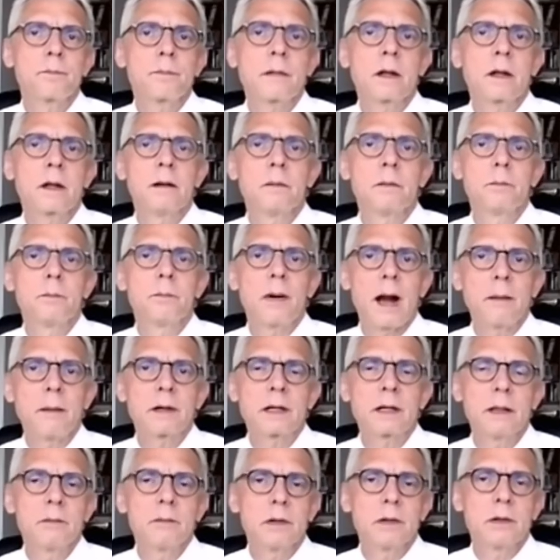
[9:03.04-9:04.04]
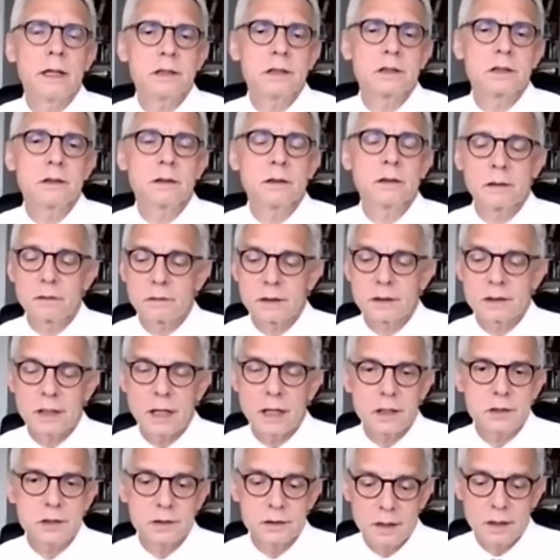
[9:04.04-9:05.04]
uh, primary radiation
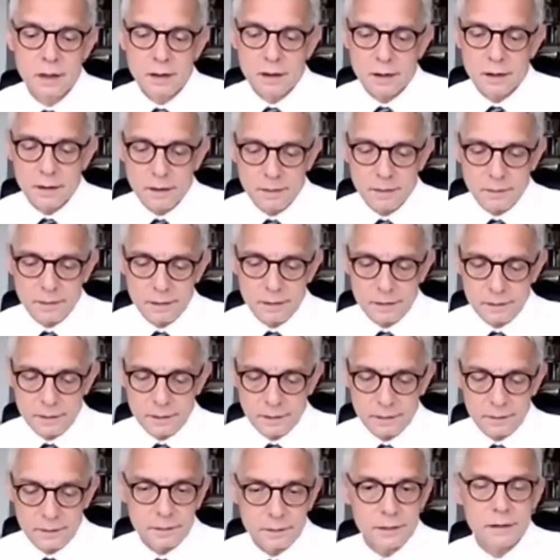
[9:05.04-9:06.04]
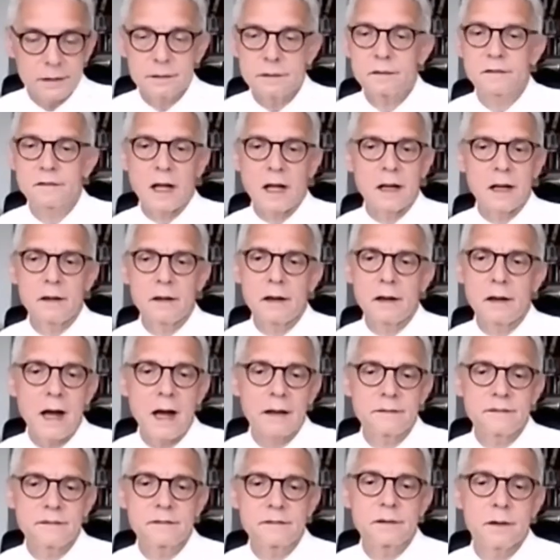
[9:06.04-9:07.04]
uh, uh, in a
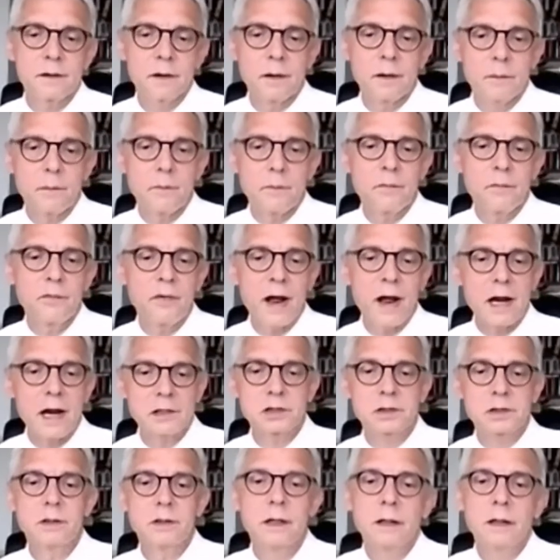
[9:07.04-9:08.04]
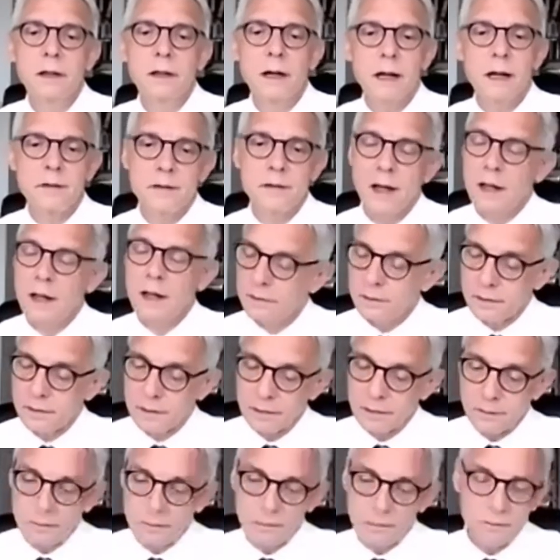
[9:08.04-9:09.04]
standardized um, fashion and then
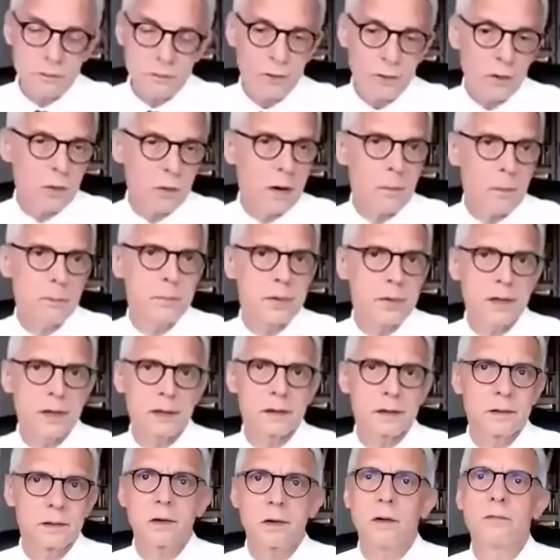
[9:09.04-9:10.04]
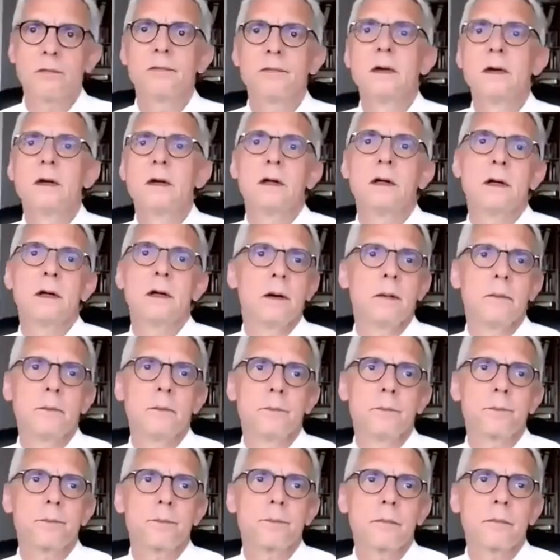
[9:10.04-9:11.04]
a uh, follow-up period of,
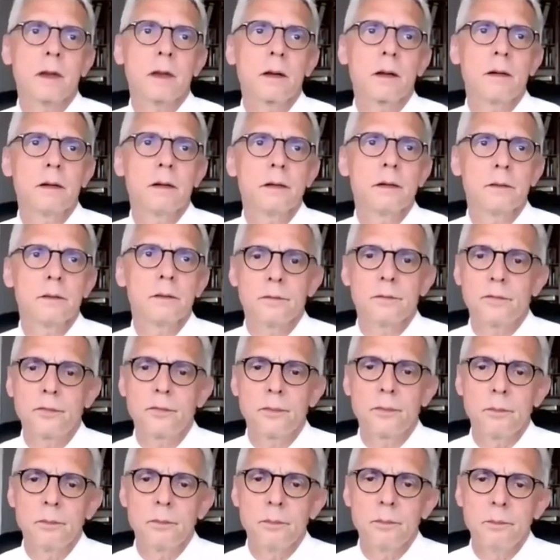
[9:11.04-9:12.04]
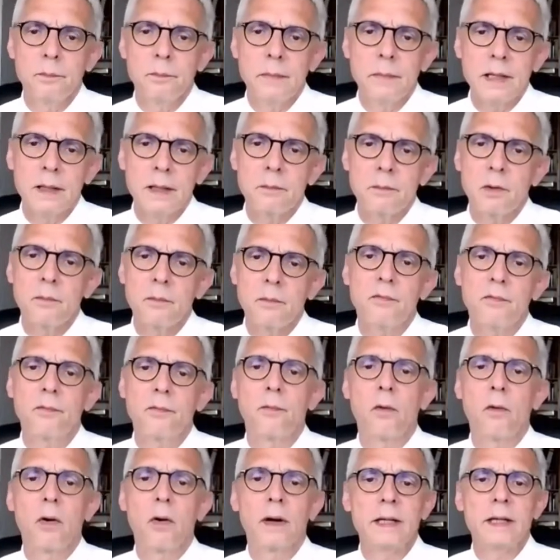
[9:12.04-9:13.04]
um, uh, minimum
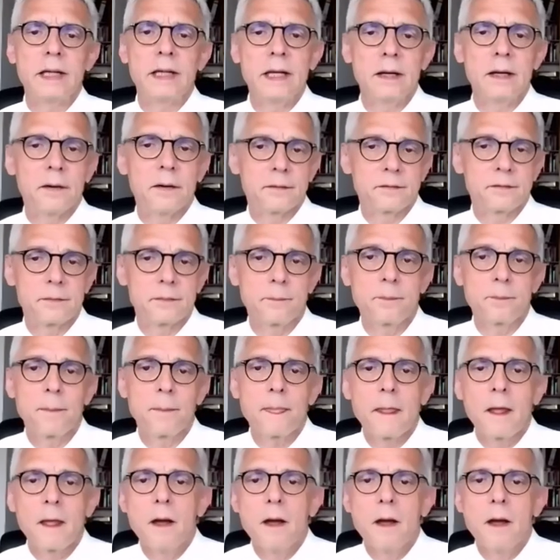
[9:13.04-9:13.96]
four years.